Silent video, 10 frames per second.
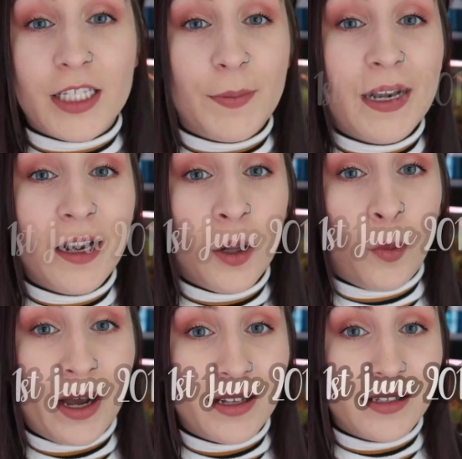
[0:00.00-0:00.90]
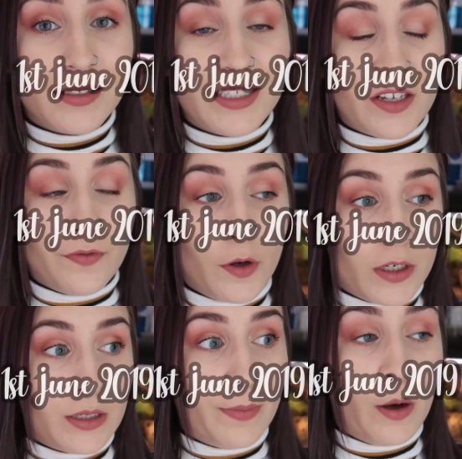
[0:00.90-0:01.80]
It's been a little while since I've
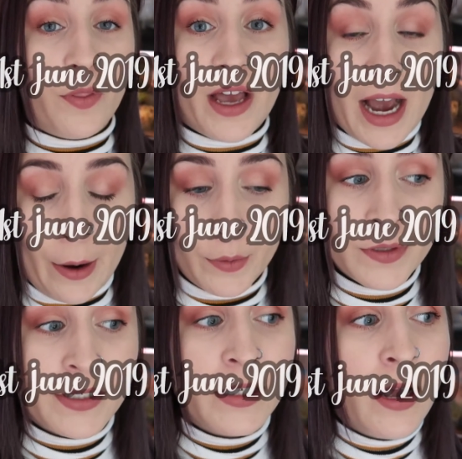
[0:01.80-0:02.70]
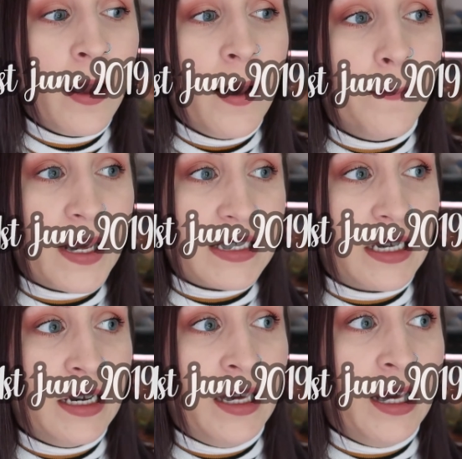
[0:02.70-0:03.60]
vlogged about the house.
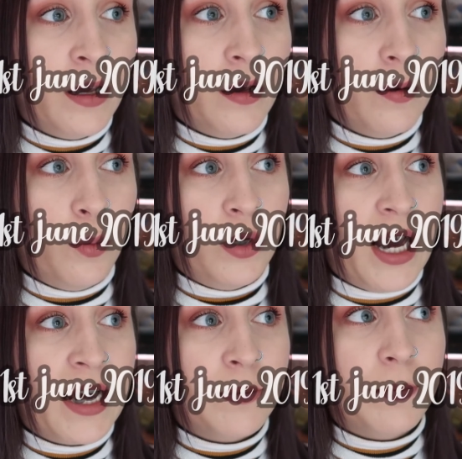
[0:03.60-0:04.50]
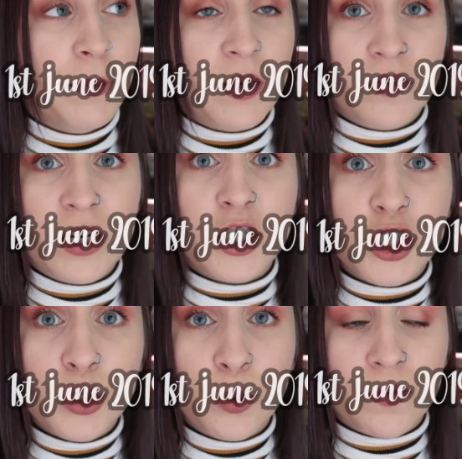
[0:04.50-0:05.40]
Basically, we had a bit of an
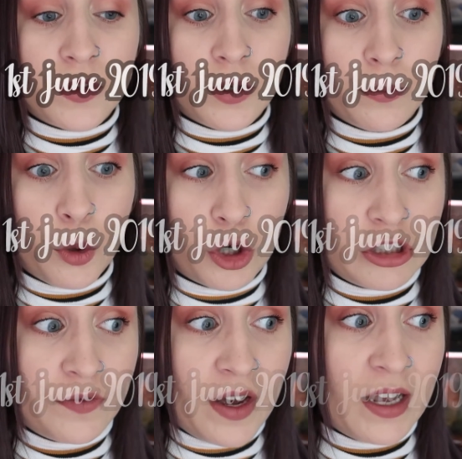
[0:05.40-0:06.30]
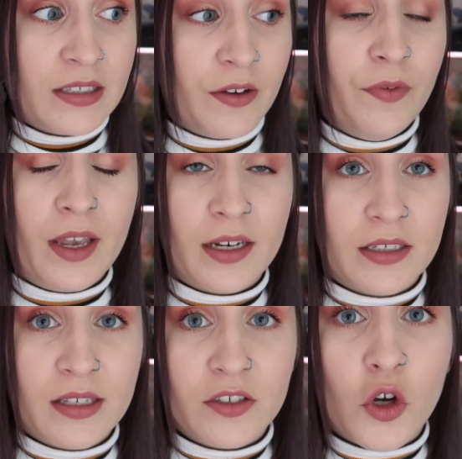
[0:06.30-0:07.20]
issue with the mortgage advisor forgetting
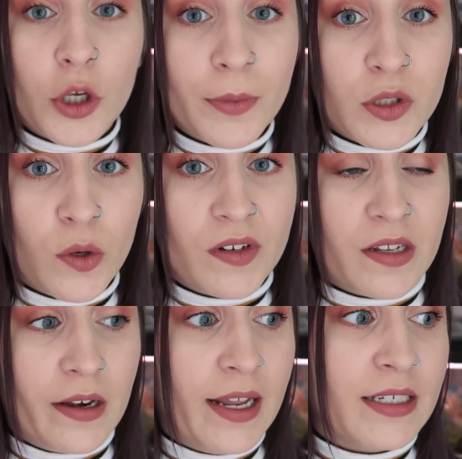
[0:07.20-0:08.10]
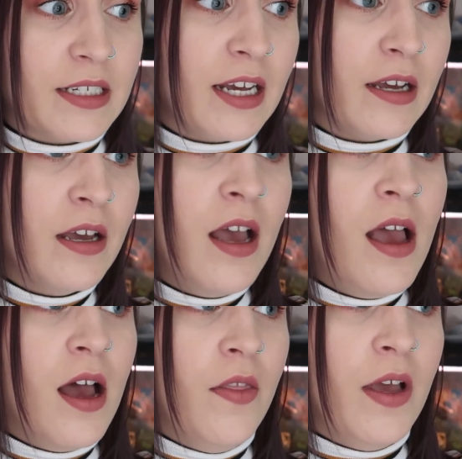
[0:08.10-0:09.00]
to send documents over to the lender,
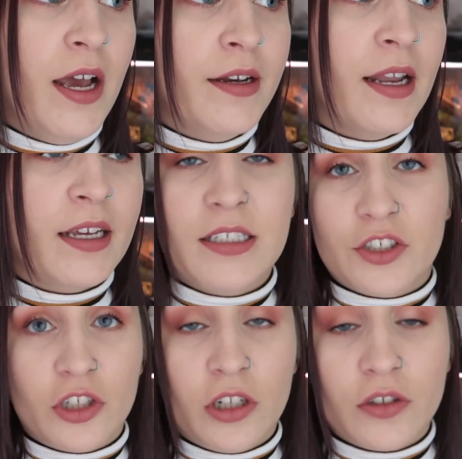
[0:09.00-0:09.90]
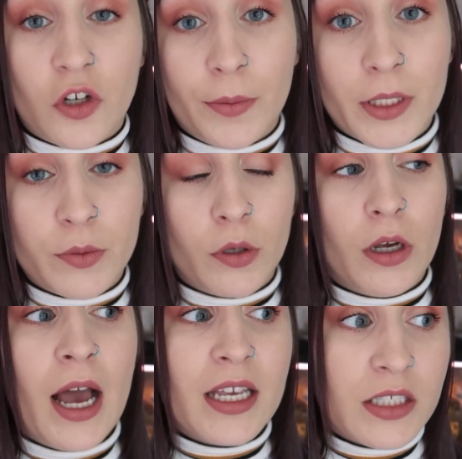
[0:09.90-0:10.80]
and then like additional documents
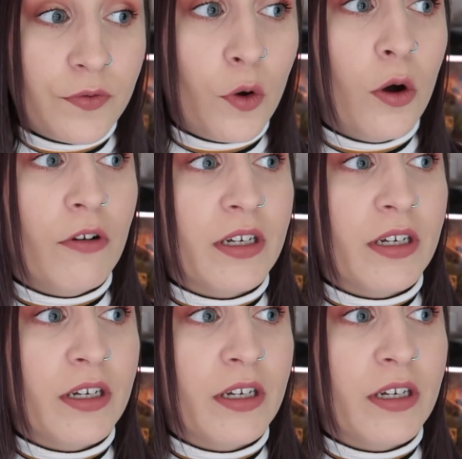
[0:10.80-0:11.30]
were asked for,